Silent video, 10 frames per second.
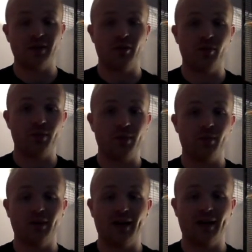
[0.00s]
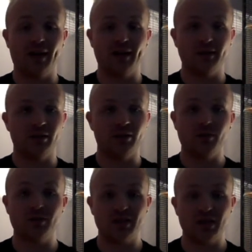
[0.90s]
out of people, and
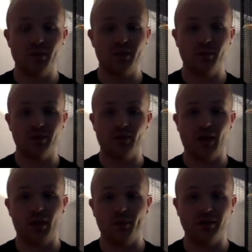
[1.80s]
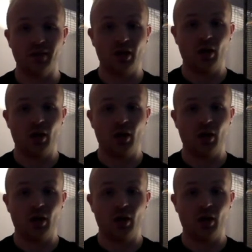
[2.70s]
see people develop and